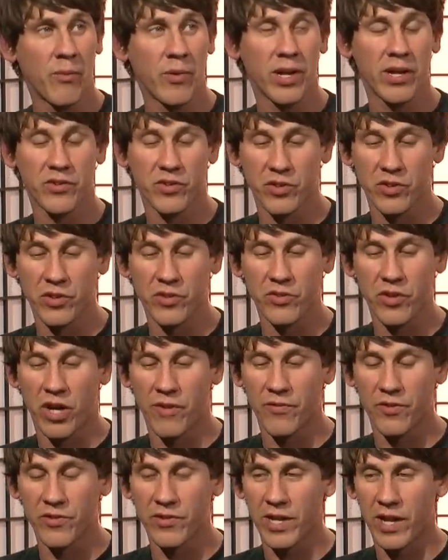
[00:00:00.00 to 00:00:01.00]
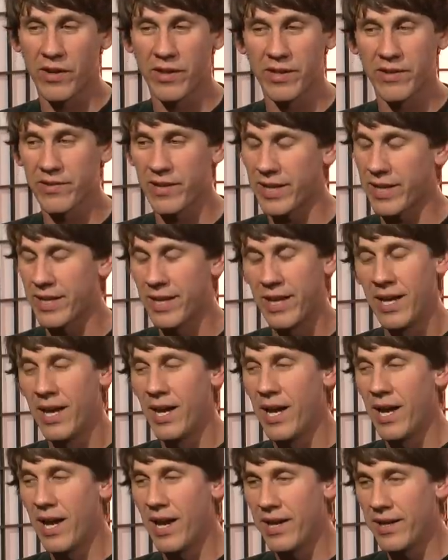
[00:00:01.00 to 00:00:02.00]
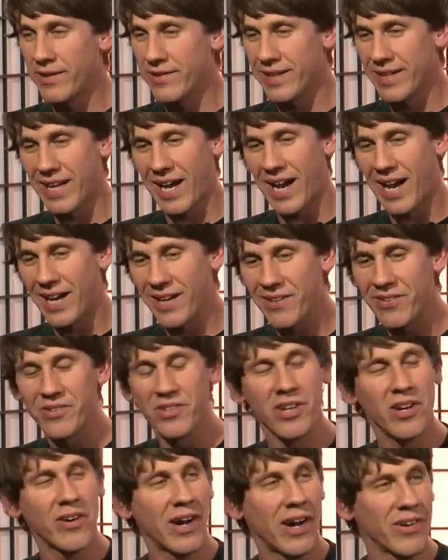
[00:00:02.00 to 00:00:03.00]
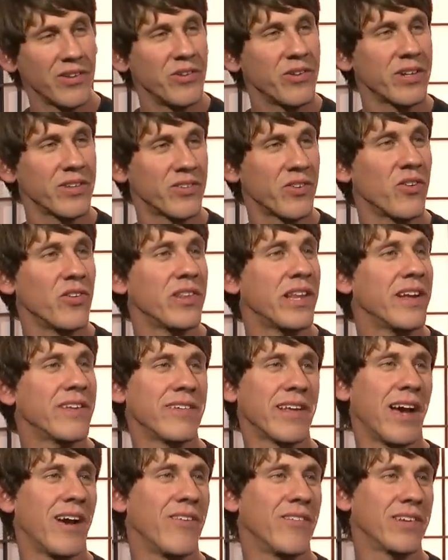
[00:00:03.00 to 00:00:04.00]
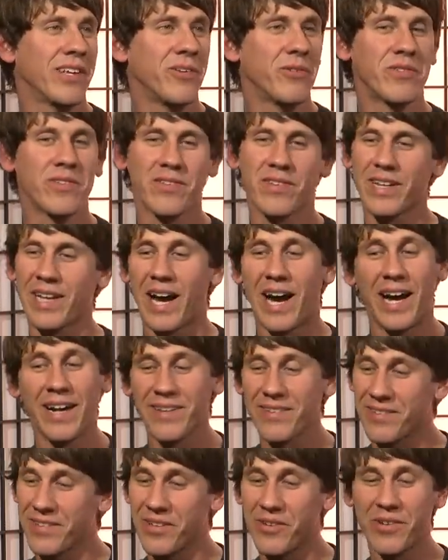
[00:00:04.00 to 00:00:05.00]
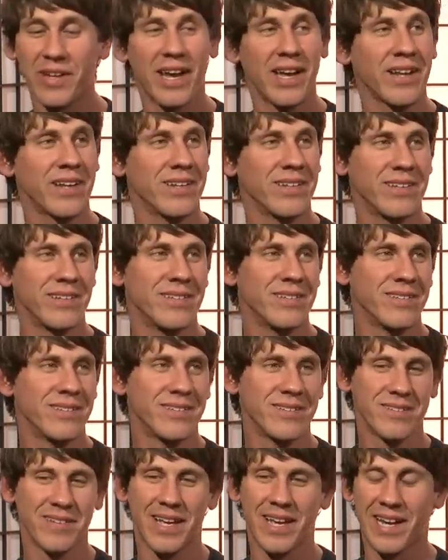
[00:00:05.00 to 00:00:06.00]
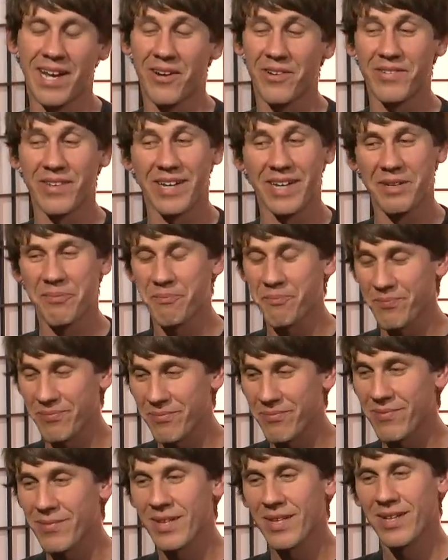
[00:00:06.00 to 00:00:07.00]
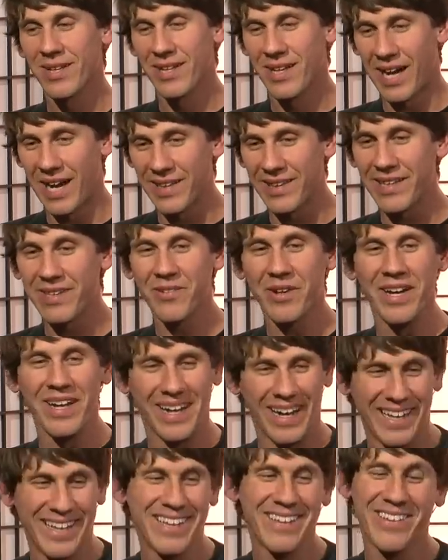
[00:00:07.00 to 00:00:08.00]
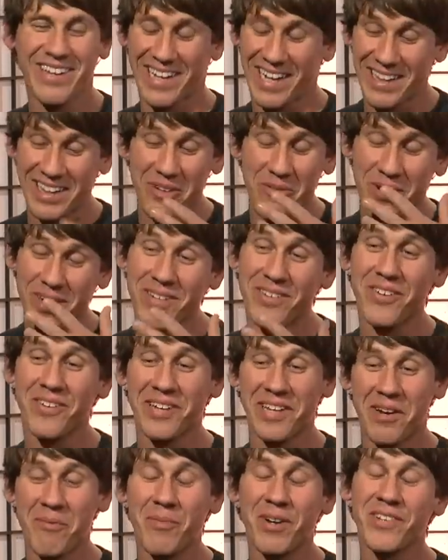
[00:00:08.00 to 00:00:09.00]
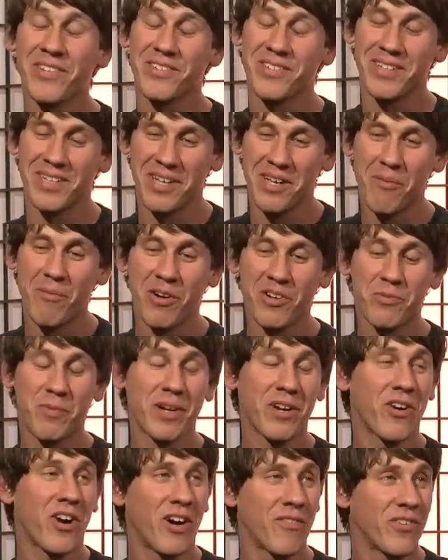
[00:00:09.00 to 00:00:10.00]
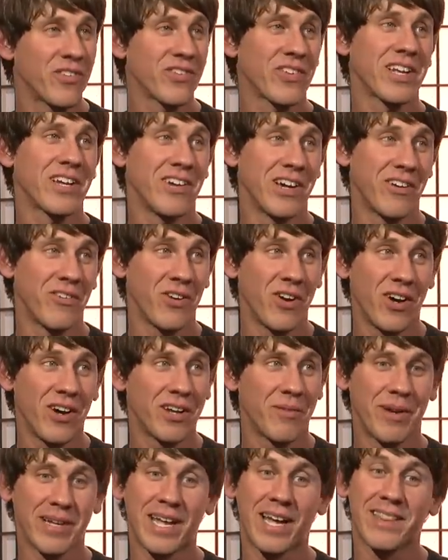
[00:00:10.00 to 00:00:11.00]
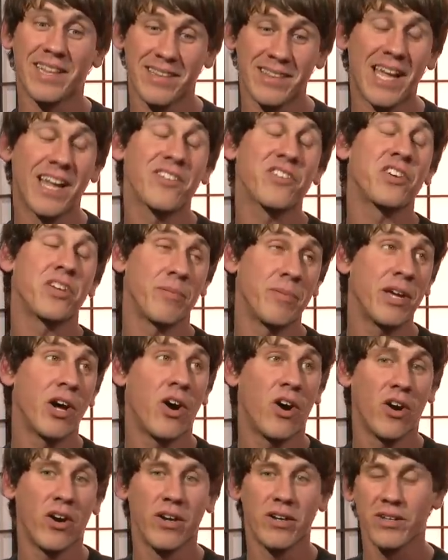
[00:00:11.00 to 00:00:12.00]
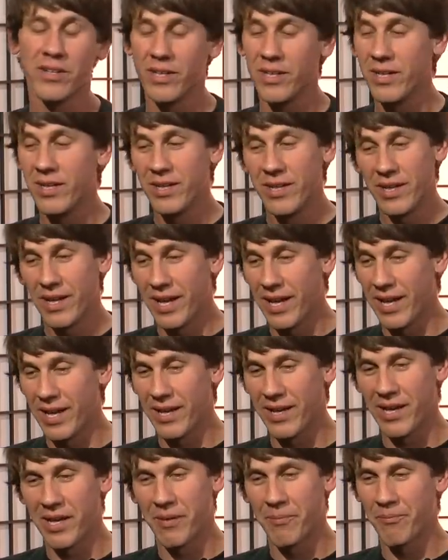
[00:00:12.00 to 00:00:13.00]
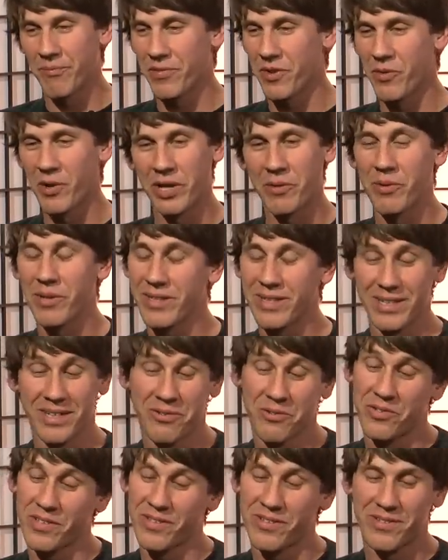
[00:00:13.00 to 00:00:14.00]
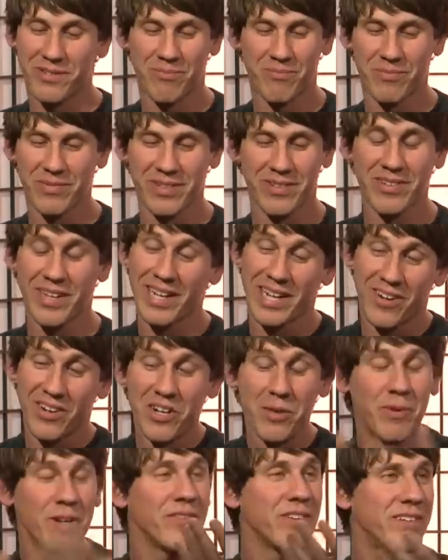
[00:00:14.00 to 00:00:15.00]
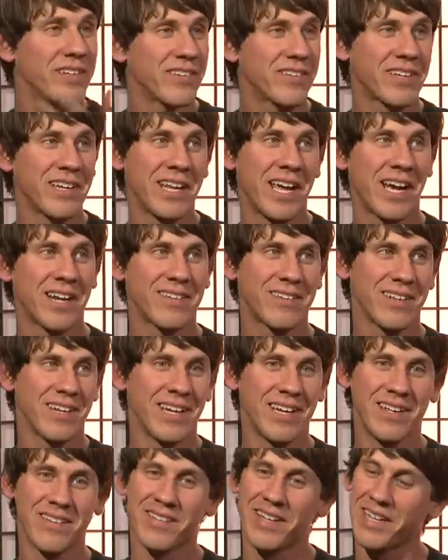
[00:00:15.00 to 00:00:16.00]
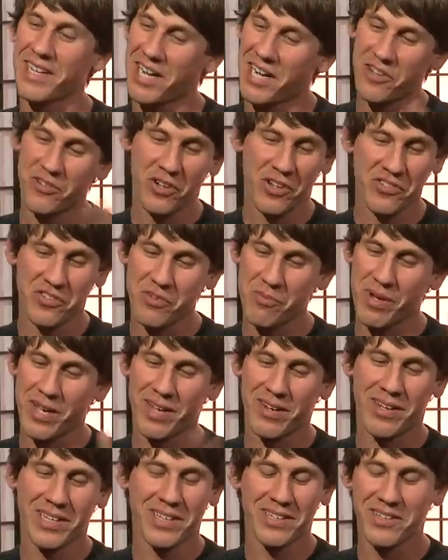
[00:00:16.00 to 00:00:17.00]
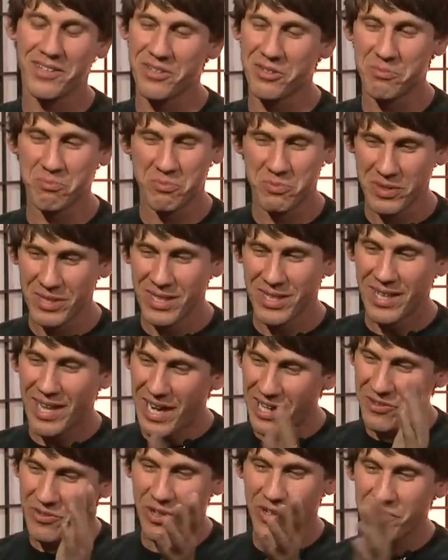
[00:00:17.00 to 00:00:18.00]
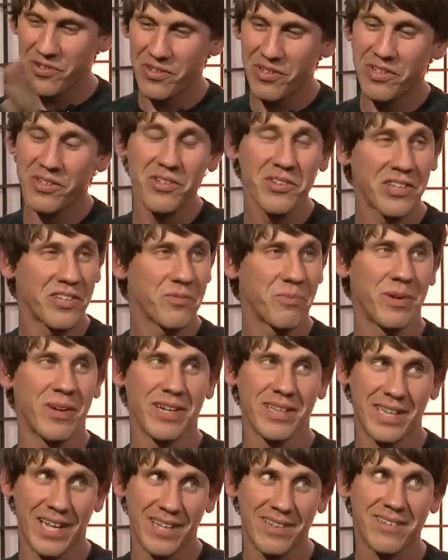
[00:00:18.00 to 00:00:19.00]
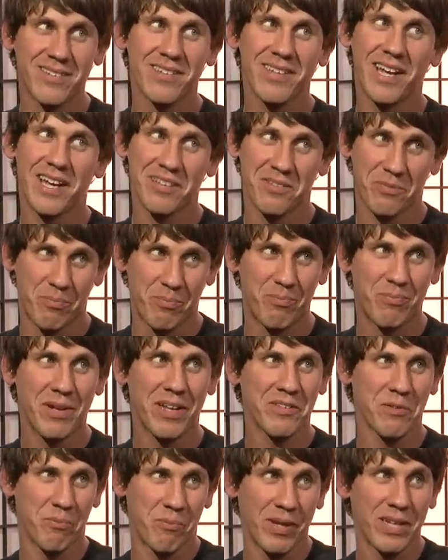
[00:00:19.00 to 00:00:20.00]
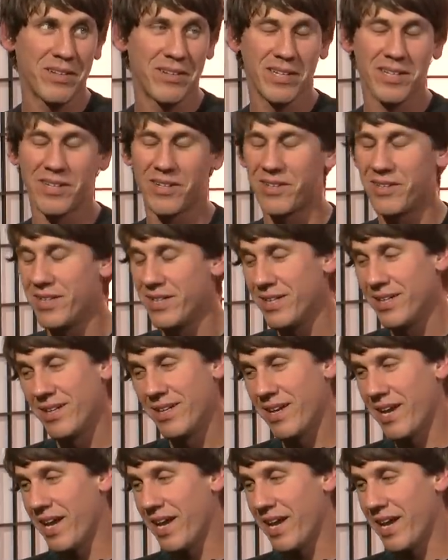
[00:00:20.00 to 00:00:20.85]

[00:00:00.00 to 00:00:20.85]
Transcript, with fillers: We had to turn those offers down. And he's like, he's like, I don't know how you can turn that down. He was just like, I just don't get it. And I was like, I think we, like, I think we're going to turn down much much bigger offers like later on. Like I think that's going to be hard. And um, like we, it was just like a little bit of a disconnect. And he's like, I trust you, man. Like you're, I trust you to do this. But like that's that's that's a big deal. Mm-hmm.